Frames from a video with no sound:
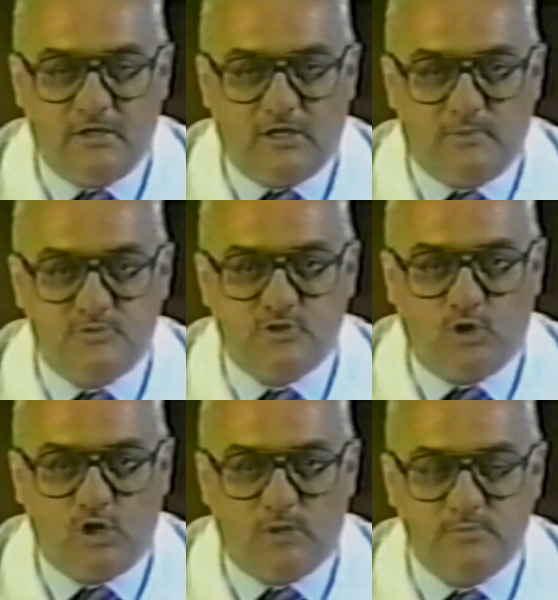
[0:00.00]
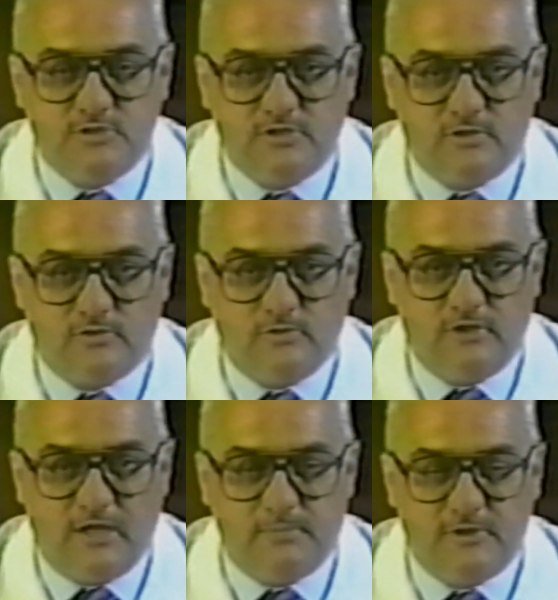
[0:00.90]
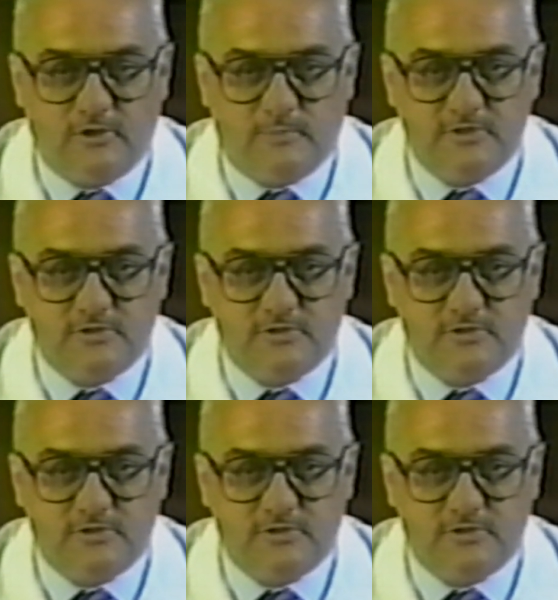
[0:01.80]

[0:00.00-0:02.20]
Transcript: absorbs through the epidermis,